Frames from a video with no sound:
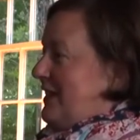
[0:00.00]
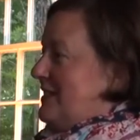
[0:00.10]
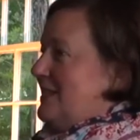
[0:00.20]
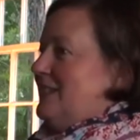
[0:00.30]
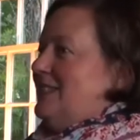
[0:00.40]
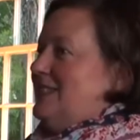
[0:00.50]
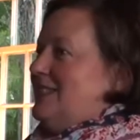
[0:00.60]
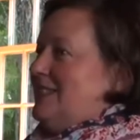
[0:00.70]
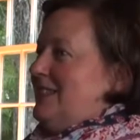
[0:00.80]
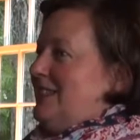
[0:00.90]
cost of
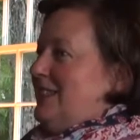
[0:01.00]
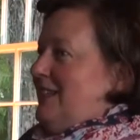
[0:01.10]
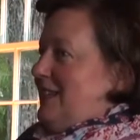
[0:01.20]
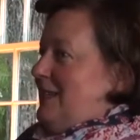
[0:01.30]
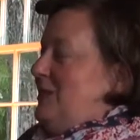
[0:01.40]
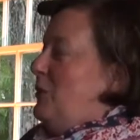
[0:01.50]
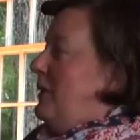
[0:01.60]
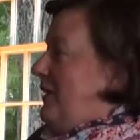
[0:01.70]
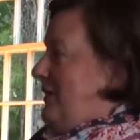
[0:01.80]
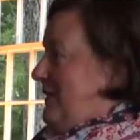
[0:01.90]
goods in a dough
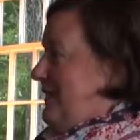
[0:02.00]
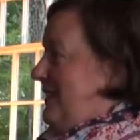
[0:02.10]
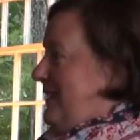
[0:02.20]
ball.